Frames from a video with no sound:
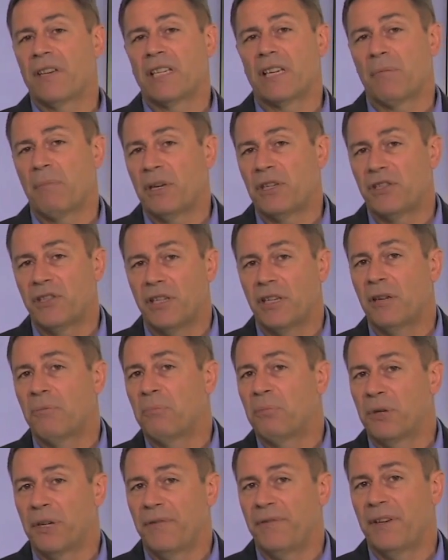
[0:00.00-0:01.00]
as I mentioned in
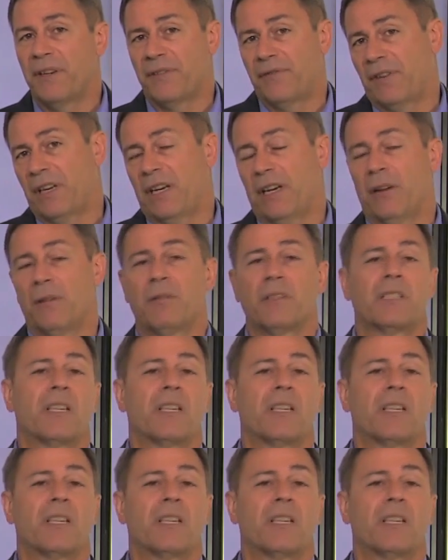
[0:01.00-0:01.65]
a previous video,